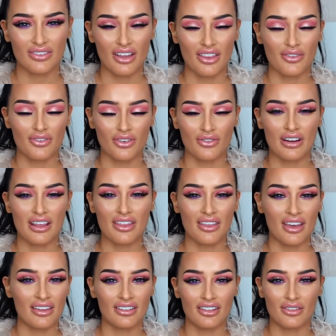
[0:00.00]
like they feel really
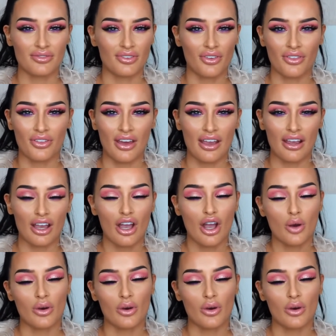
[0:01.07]
thin, they don't feel thick,